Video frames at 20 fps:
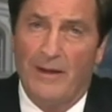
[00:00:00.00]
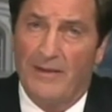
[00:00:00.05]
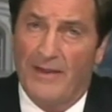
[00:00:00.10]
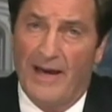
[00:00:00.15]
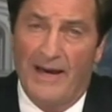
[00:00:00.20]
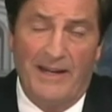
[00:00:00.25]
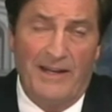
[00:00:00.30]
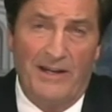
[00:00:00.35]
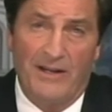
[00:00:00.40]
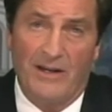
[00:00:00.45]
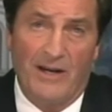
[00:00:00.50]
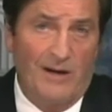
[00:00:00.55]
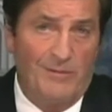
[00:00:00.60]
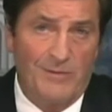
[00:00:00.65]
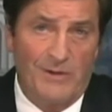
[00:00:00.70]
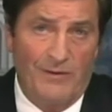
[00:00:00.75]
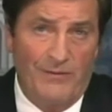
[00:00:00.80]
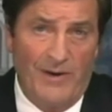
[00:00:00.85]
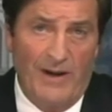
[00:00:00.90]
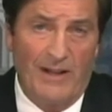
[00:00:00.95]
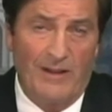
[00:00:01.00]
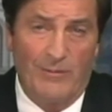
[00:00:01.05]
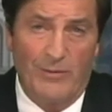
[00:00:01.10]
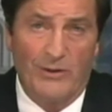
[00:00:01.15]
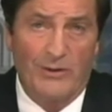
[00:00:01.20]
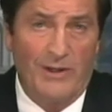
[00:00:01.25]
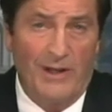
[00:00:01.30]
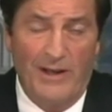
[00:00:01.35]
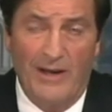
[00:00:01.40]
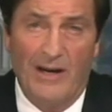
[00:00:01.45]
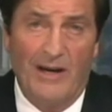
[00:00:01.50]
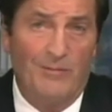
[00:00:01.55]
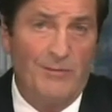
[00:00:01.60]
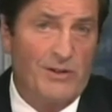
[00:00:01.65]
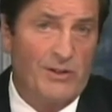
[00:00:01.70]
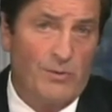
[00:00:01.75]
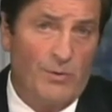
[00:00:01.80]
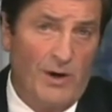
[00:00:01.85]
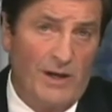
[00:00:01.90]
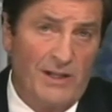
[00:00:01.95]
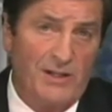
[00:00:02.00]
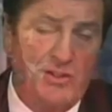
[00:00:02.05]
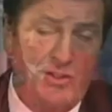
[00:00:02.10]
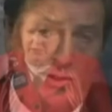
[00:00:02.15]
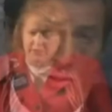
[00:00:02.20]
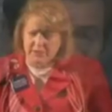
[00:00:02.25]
That income's available to him as well as